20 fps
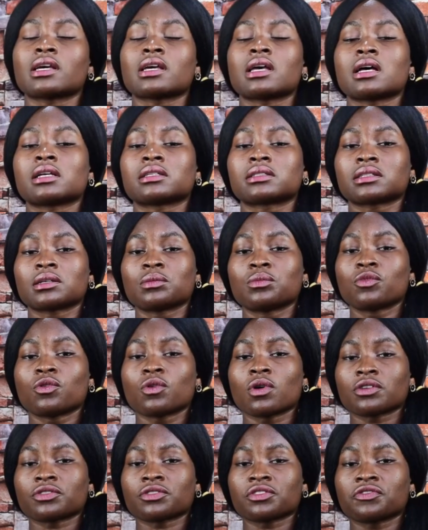I some
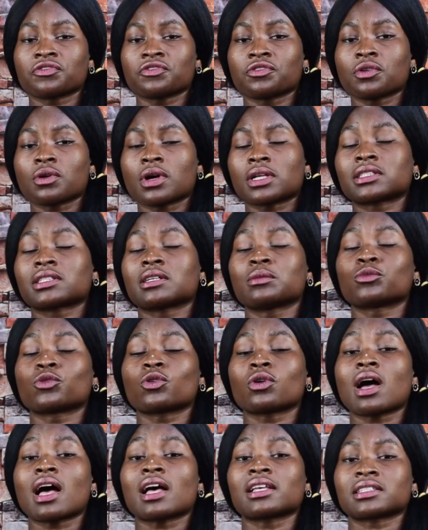Moesha for asem
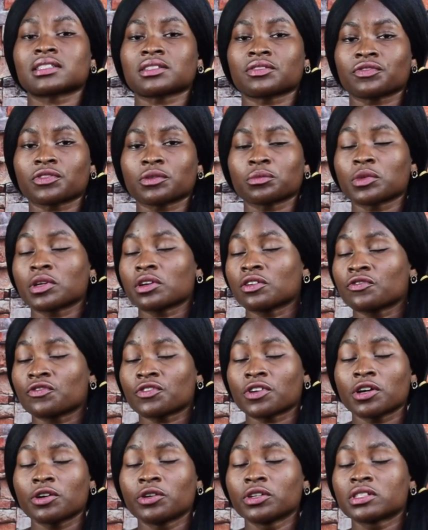no as a
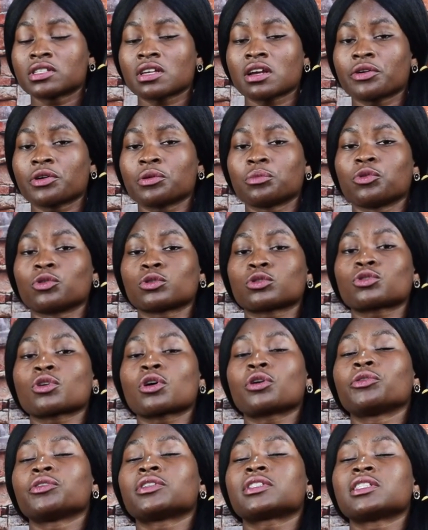very terrible
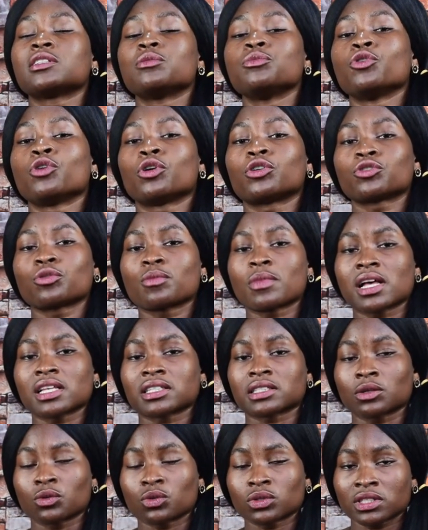stories ni bi on
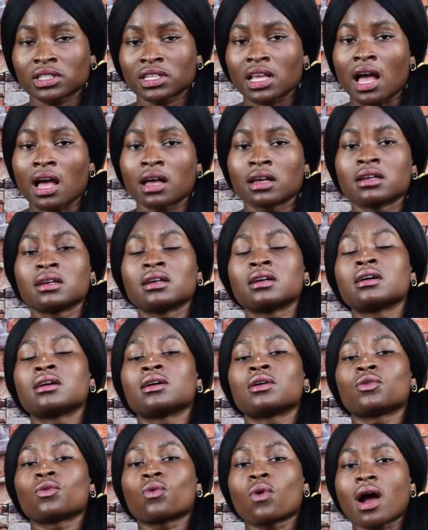masa what ya
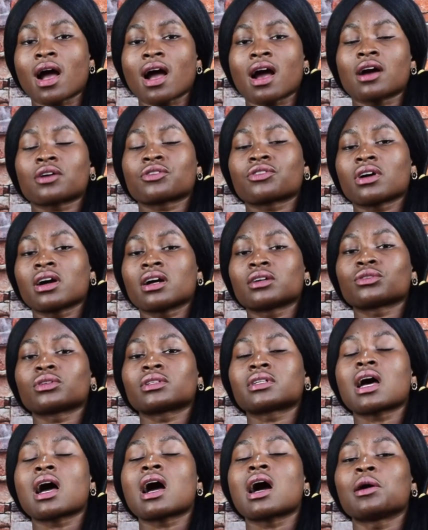wa crown
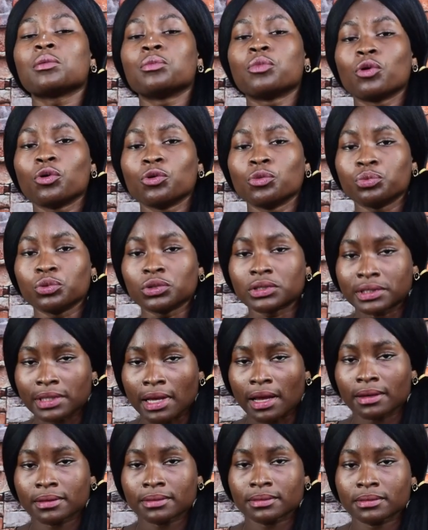on na abo
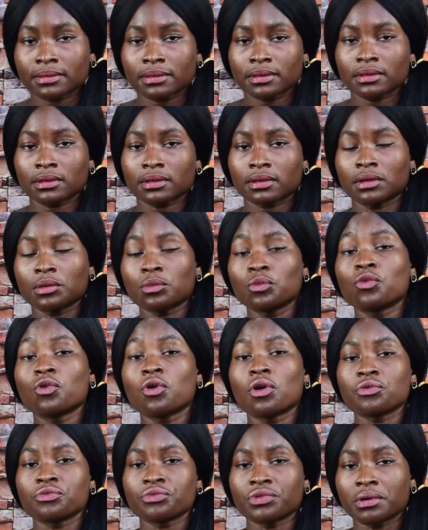pusa.
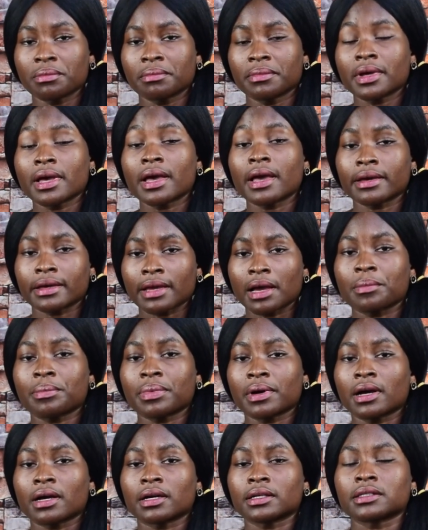More of them, eh,
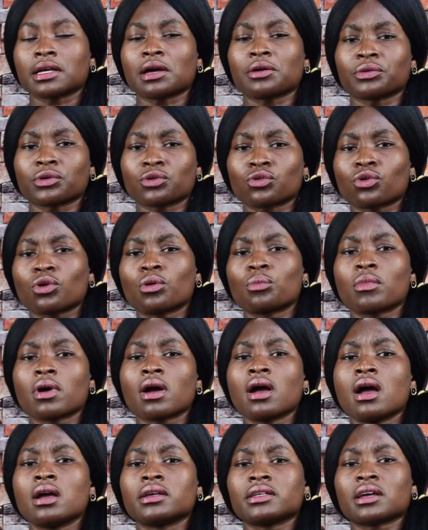apa, Yaracom,
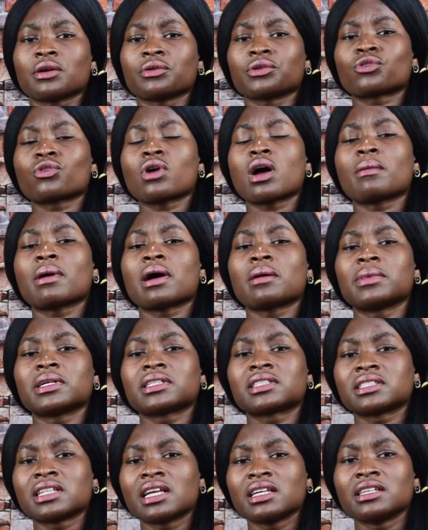Yaracom,
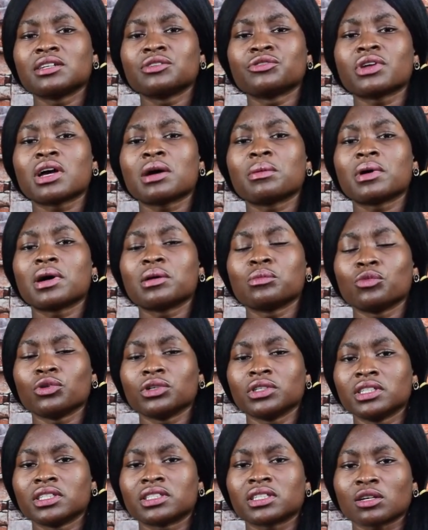bet na you knew about
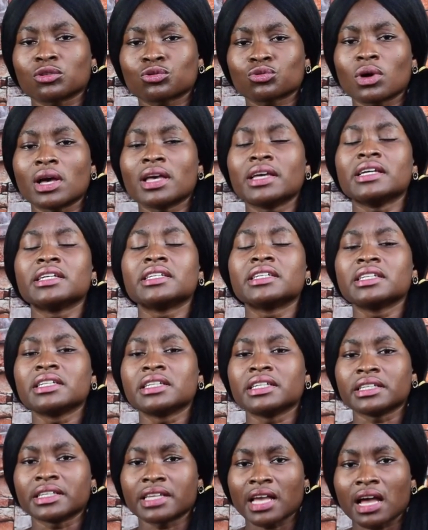Moesha, so I
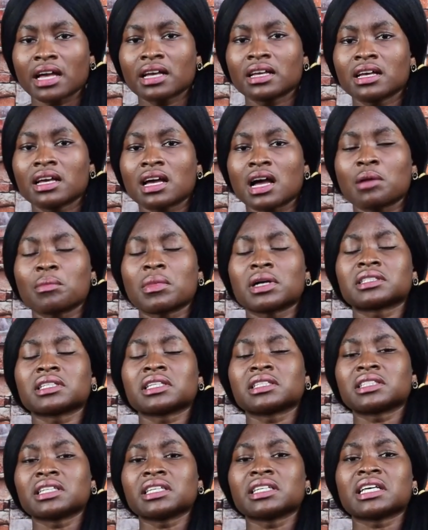didn't. I must
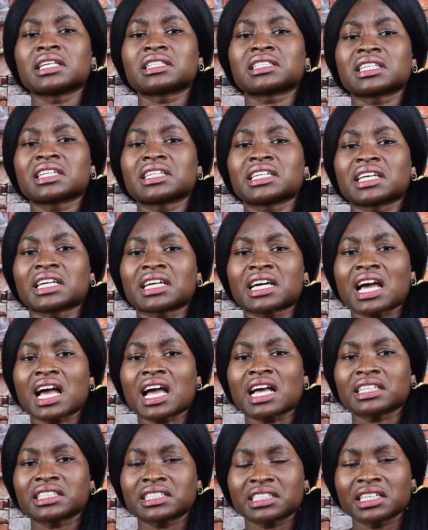say, you turn and
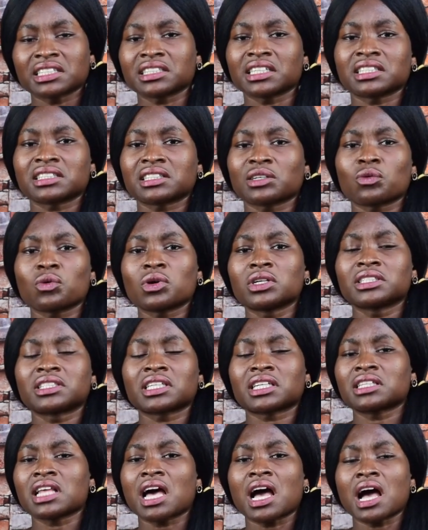can't church as a one
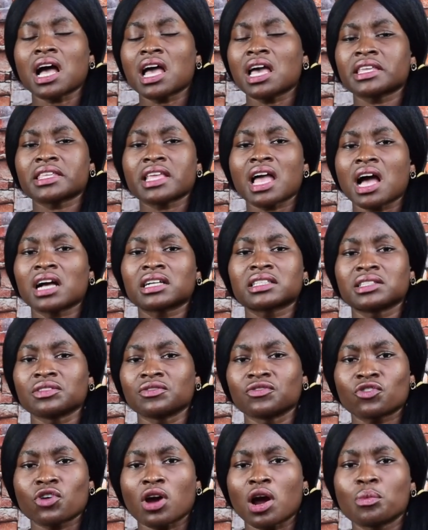cheddar any
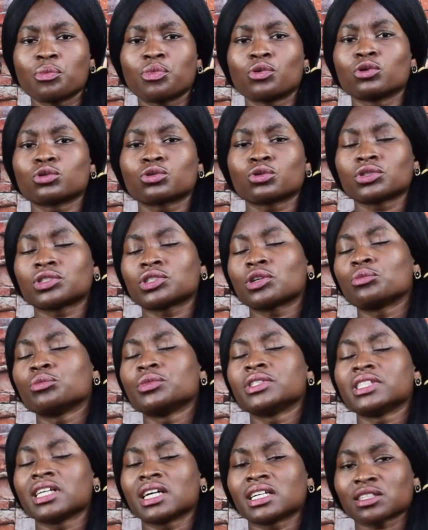active crampo, social
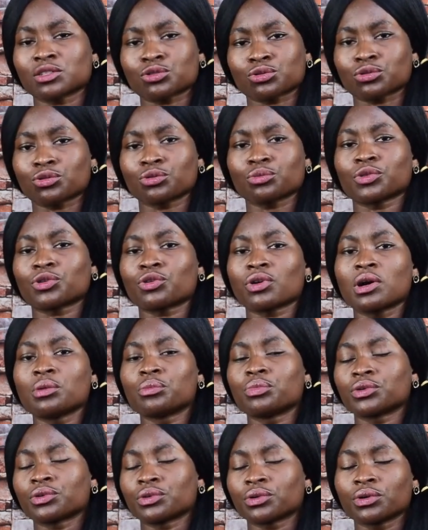media, and astronomic
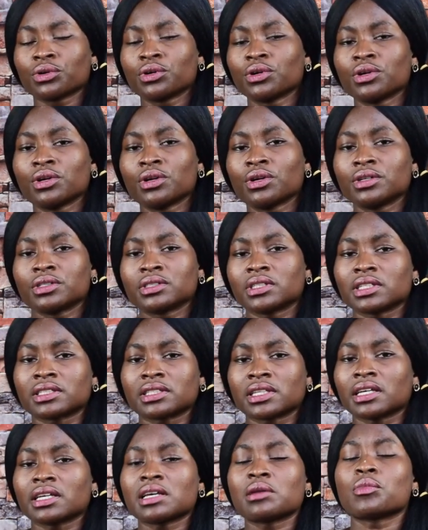crampo. No,
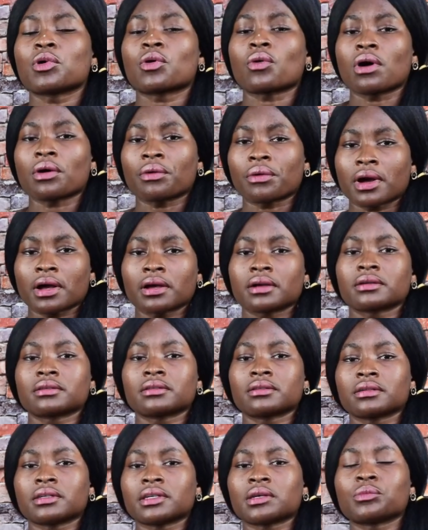just a Yemenwa,
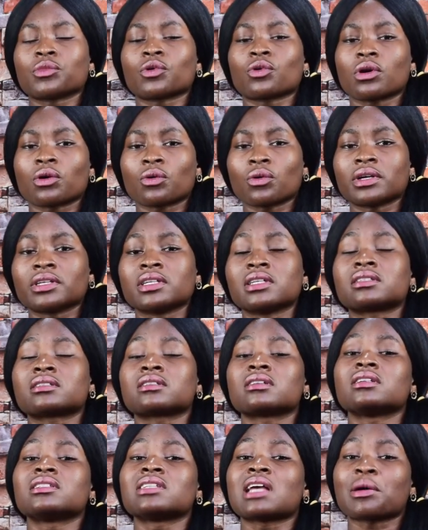Yemenwa, yes,
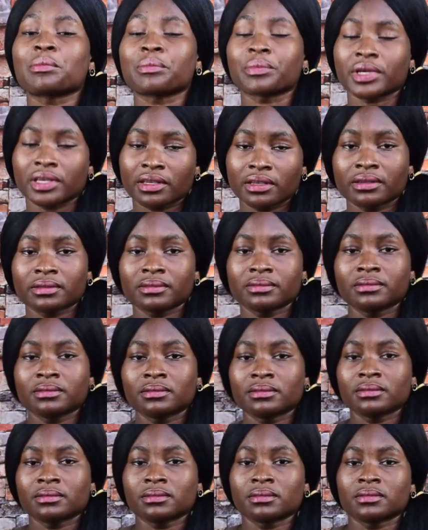you me,
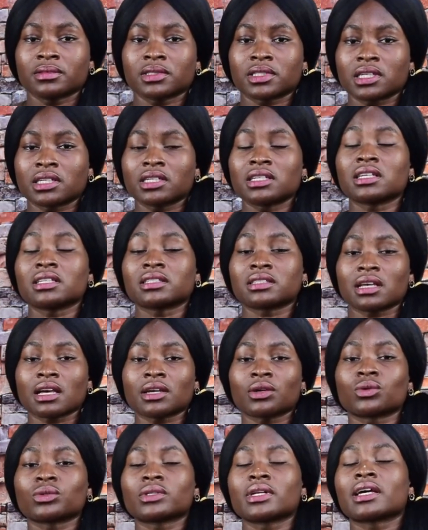said the
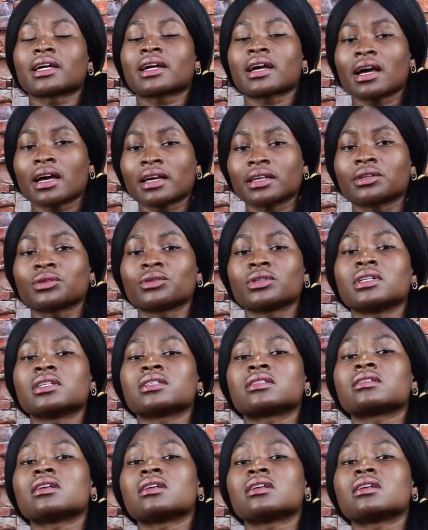Zion, a kind, yes,